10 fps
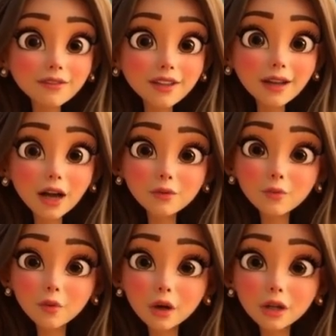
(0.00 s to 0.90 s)

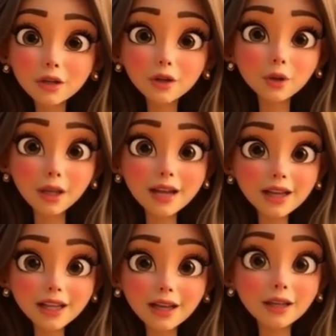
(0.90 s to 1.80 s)
Therefore,
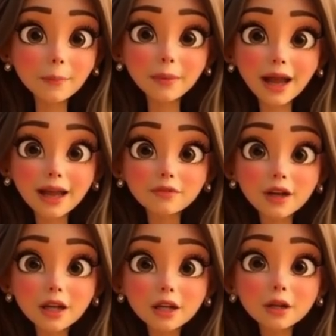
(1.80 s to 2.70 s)
drinking is the main
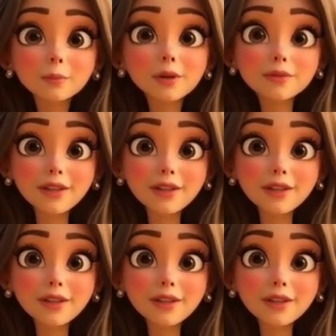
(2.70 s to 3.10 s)
verb.